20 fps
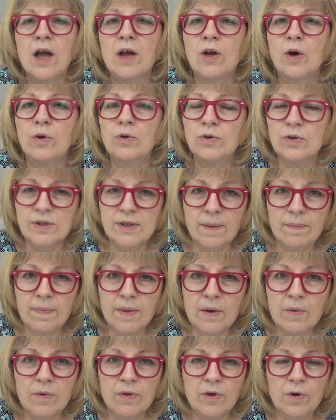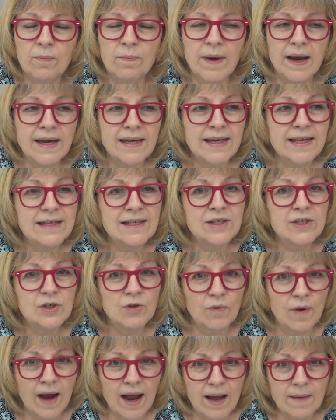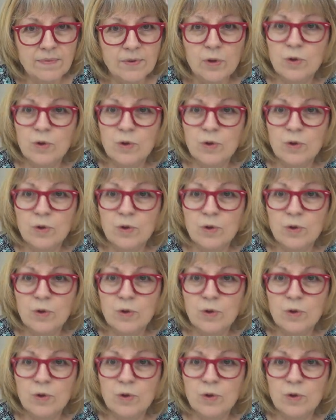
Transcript: go do something with your binding scraps,